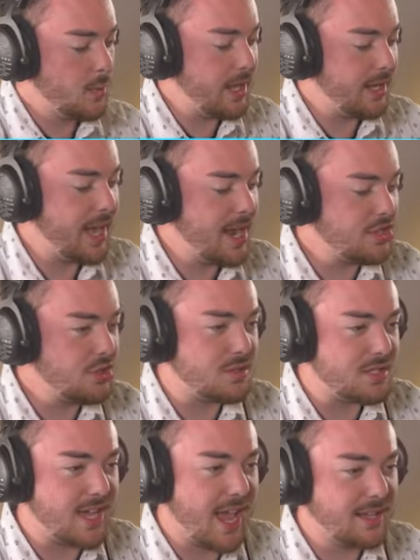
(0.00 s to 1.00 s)
Wait, can't
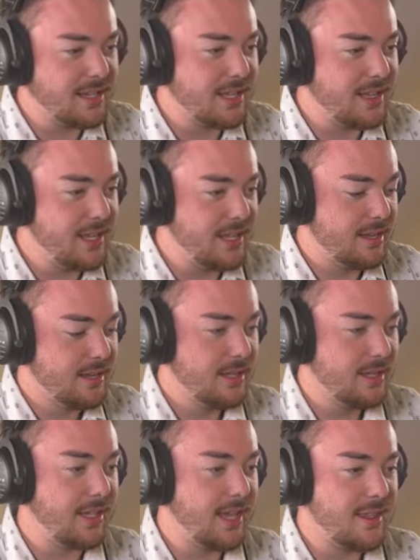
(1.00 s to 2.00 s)
you technically
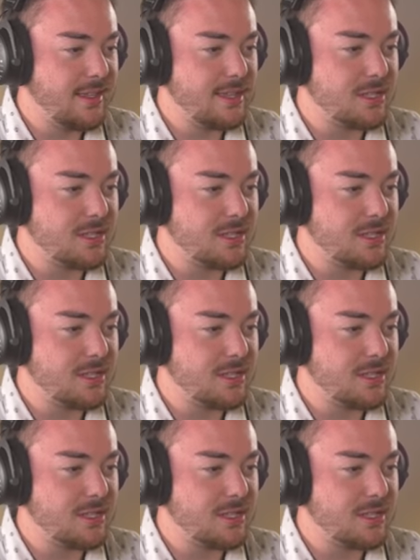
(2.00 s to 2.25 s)
get